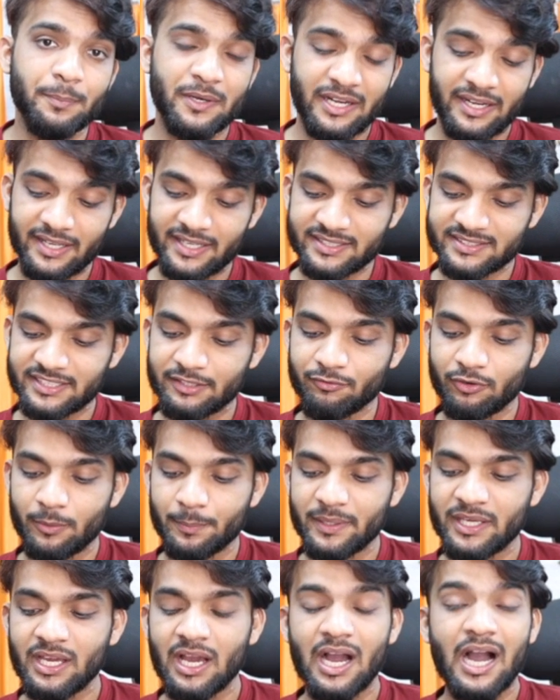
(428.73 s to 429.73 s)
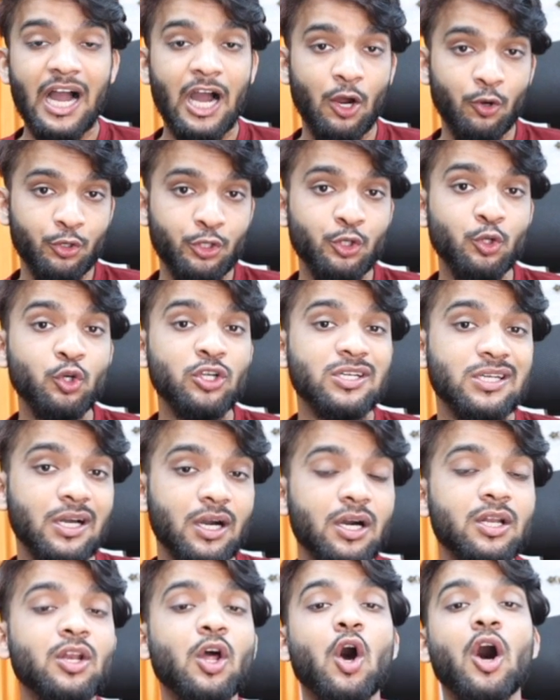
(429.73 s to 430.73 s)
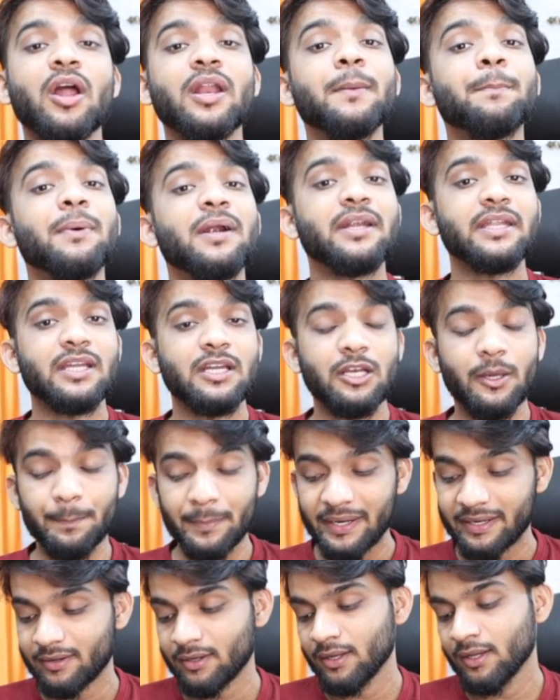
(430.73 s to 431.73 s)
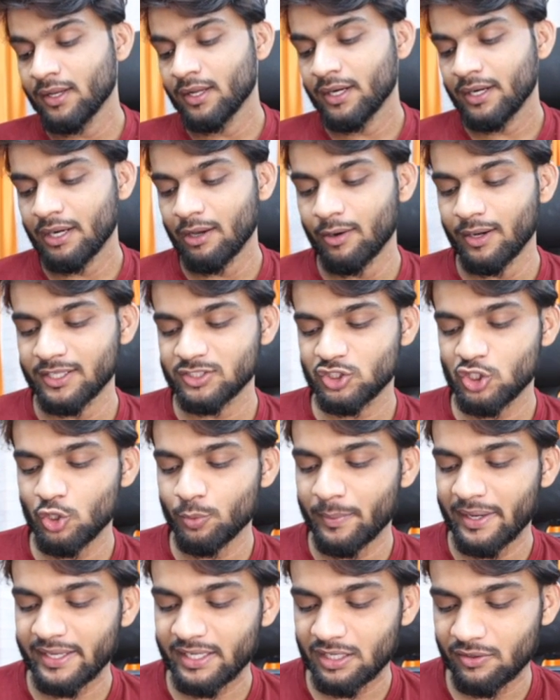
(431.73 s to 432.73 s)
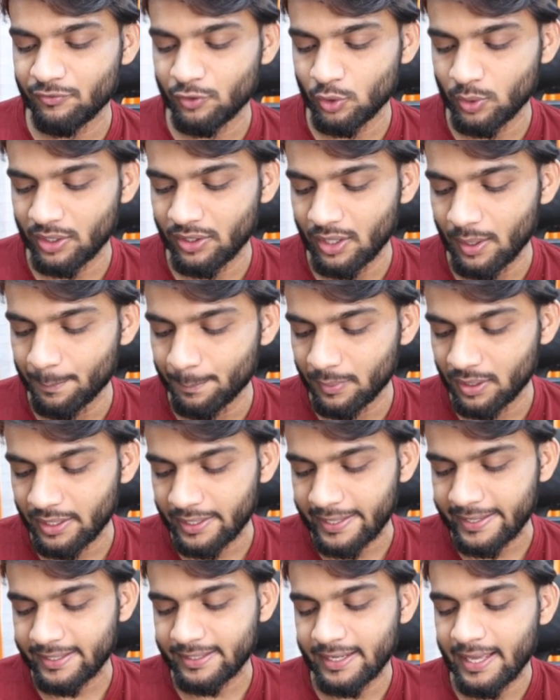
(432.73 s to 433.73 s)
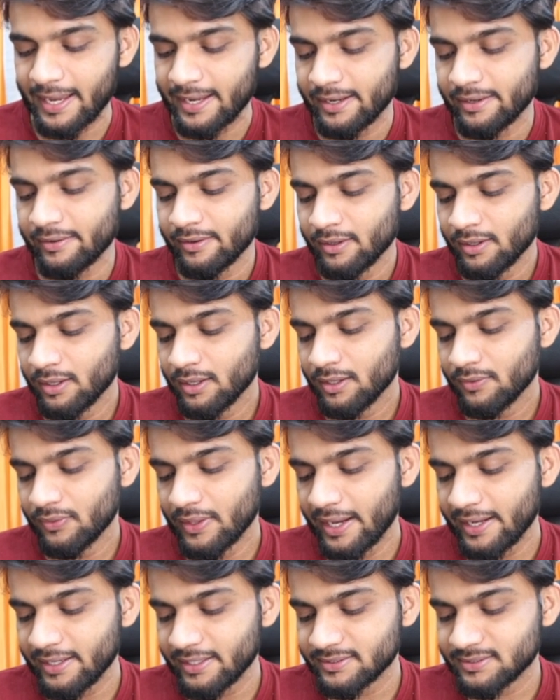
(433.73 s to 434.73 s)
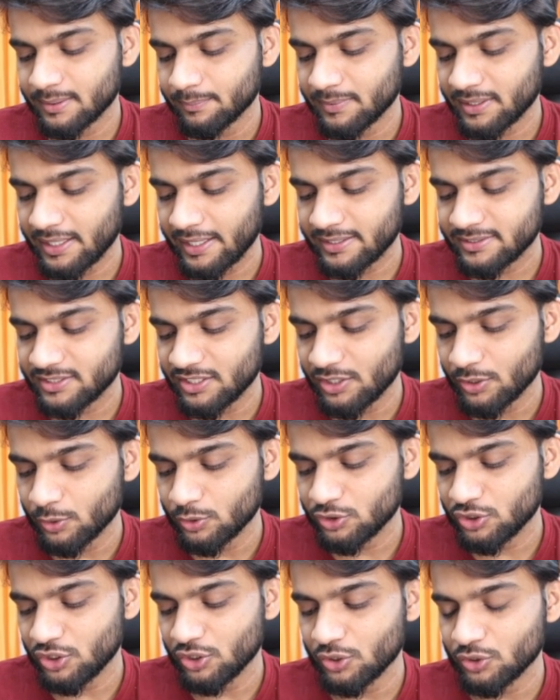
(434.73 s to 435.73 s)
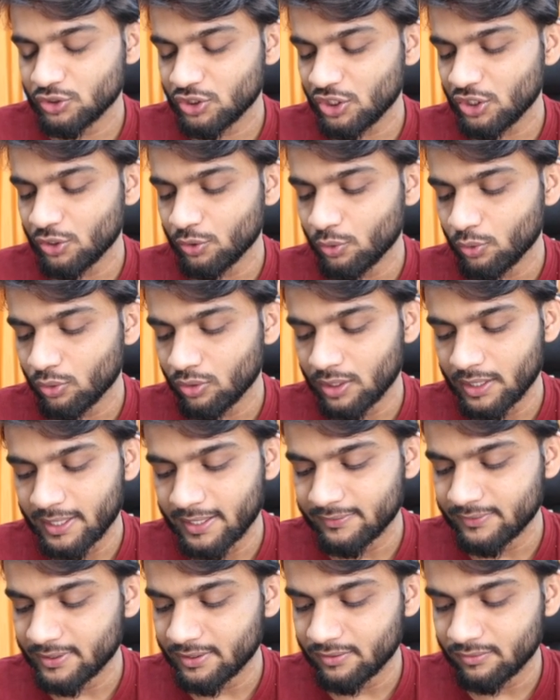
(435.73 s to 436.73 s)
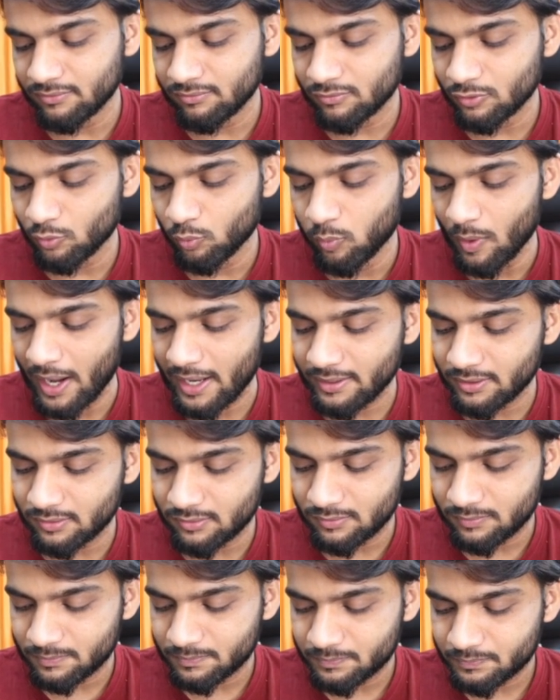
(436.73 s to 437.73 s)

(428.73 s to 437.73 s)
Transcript: prerequisite will be how do you turn on a particular bit now assume i give you a number like 9 9 is something like 0 0 0 and then 1